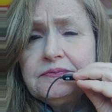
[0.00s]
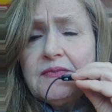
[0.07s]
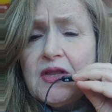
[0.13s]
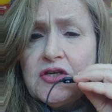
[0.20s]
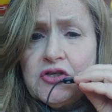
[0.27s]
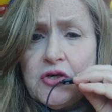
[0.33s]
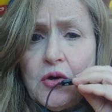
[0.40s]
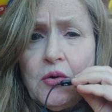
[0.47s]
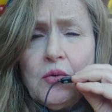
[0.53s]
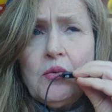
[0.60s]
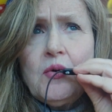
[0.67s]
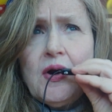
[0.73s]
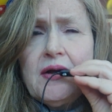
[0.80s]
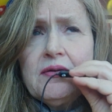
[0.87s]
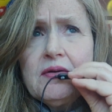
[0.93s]
So
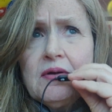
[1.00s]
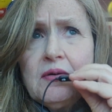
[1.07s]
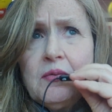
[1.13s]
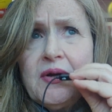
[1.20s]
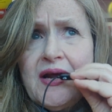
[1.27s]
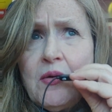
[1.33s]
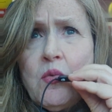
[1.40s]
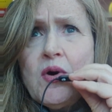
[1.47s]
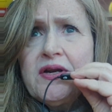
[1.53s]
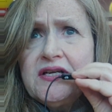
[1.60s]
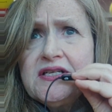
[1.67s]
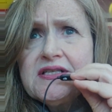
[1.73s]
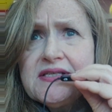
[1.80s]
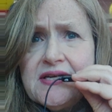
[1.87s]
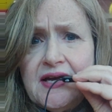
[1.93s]
what I wanted
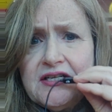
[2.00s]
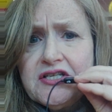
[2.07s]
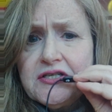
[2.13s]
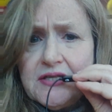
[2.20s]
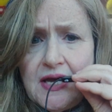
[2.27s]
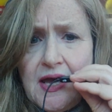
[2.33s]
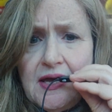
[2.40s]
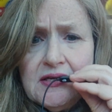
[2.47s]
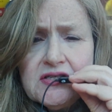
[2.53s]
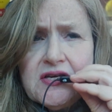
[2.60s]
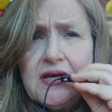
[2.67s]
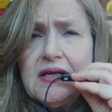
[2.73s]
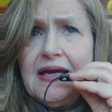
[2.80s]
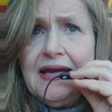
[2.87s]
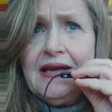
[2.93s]
to say today is
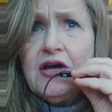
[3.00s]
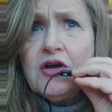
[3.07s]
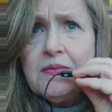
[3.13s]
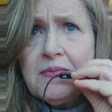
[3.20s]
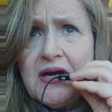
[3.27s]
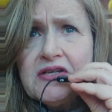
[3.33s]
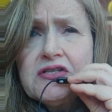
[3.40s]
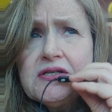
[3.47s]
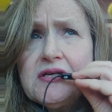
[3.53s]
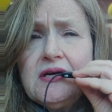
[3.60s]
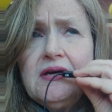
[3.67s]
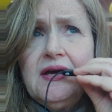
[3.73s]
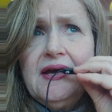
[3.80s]
that Elon Musk